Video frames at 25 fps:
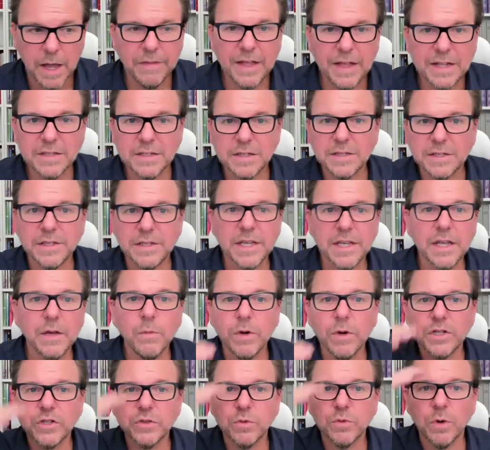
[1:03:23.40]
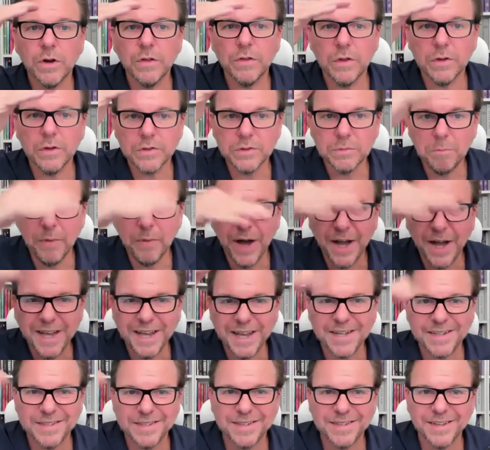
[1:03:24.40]
And then see which one of those
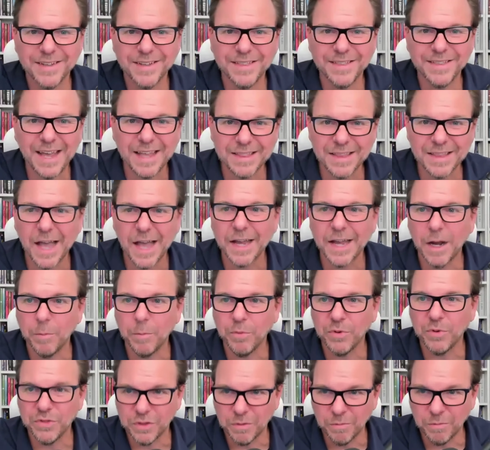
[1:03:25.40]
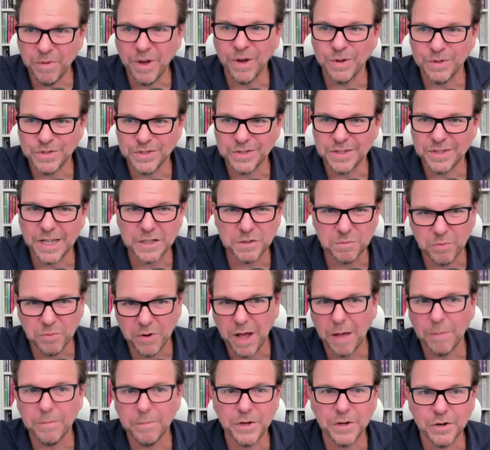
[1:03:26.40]
buckets they line up with the most. That's
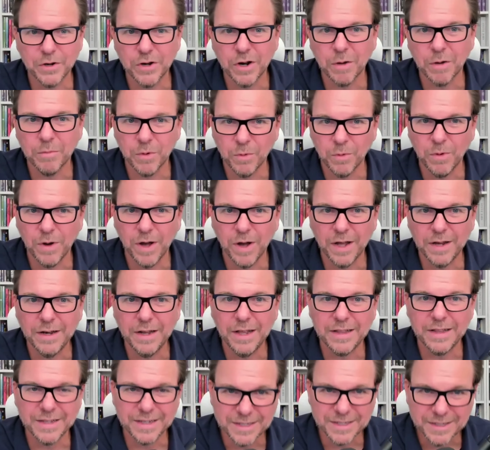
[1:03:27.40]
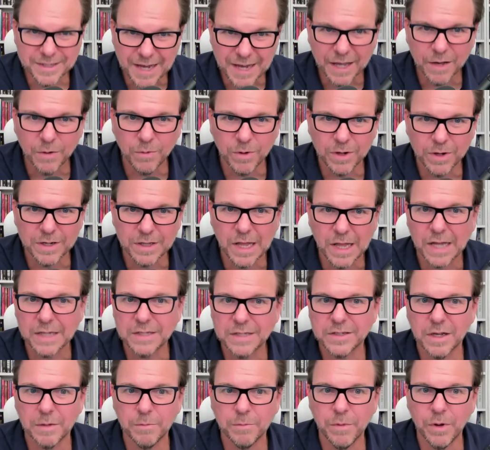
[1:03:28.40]
probably your number 1. And the second one
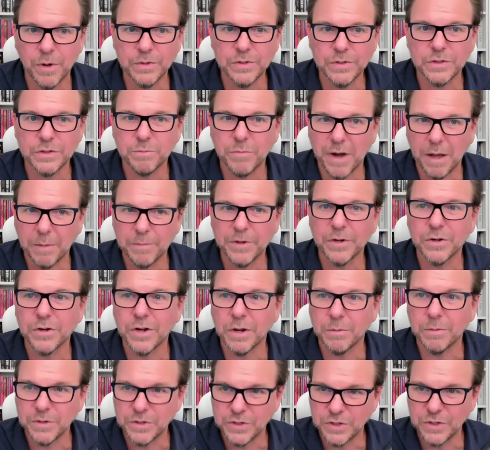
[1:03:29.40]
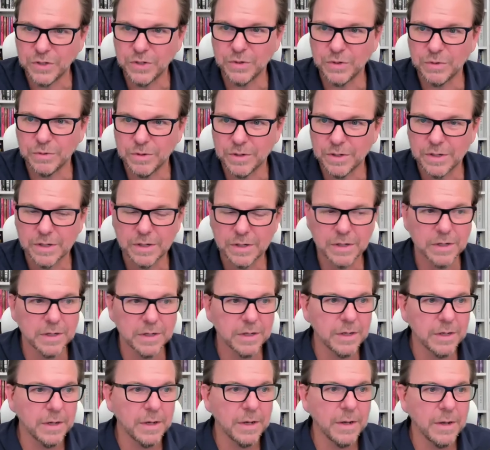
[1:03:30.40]
lines up most, probably your number 2.
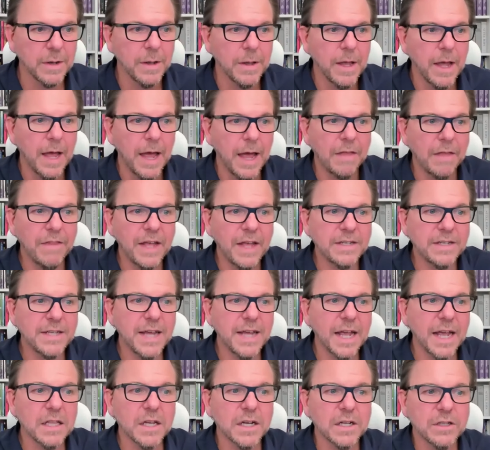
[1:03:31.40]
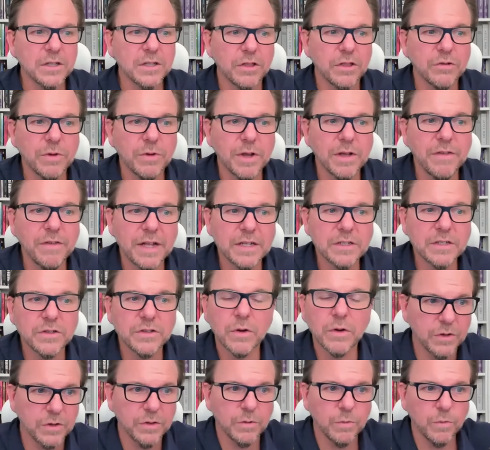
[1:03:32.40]
And then take a look at the 3 events.
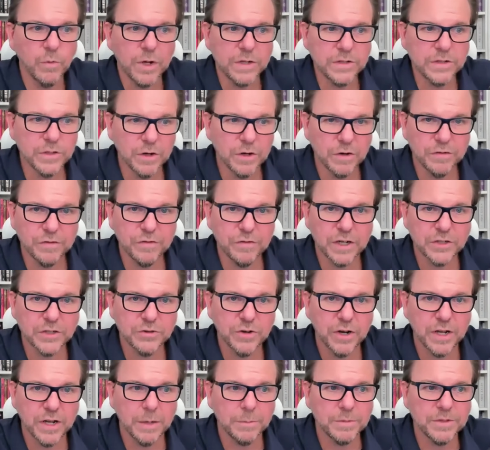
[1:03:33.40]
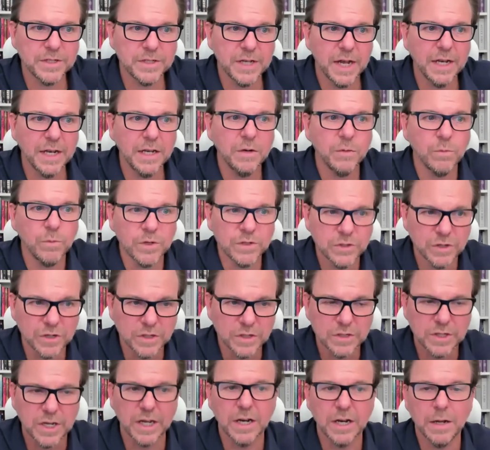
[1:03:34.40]
So the ones that are frustrating, upsetting, and ones that are
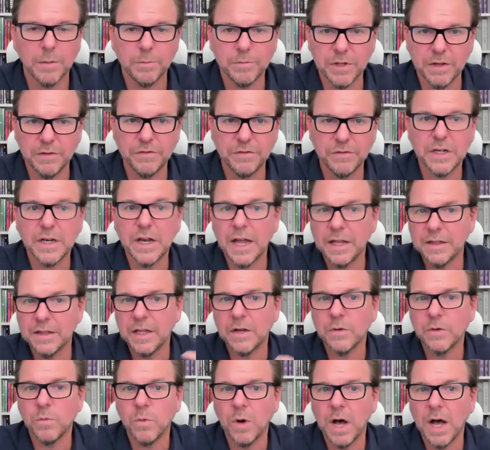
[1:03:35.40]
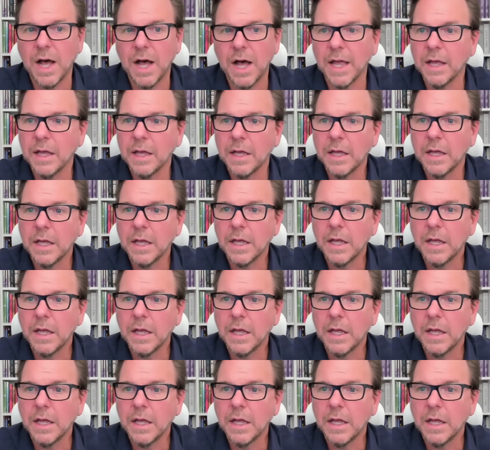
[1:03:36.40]
exciting, uplifting, and then why.